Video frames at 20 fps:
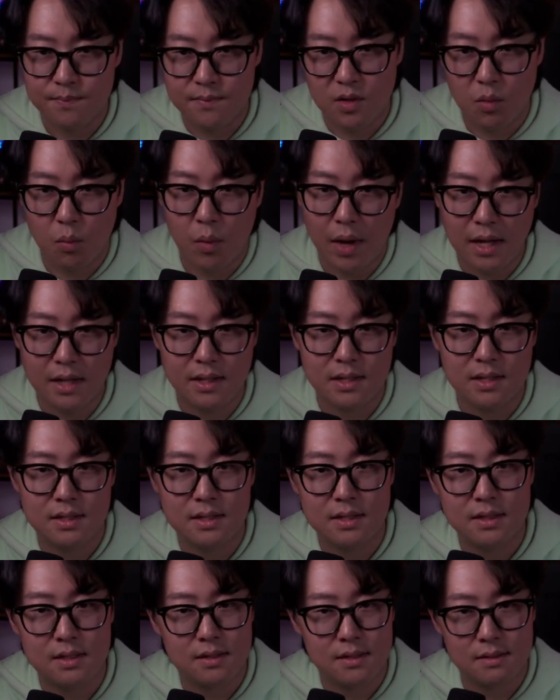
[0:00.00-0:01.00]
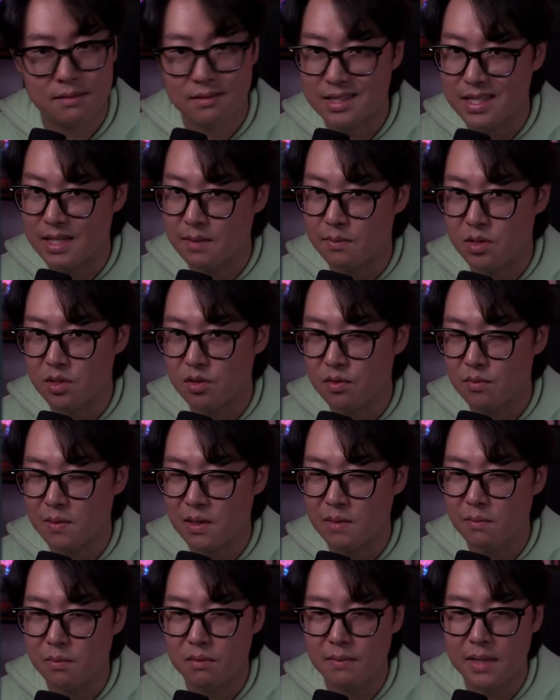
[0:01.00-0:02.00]
the way it seems to
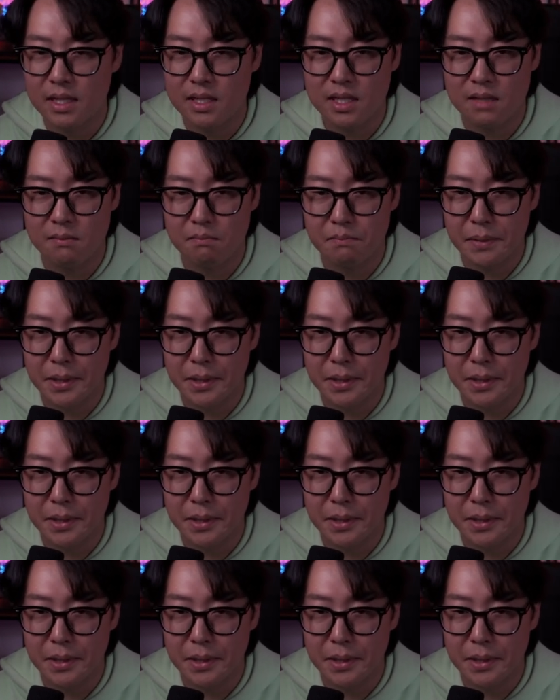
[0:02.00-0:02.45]
be implemented,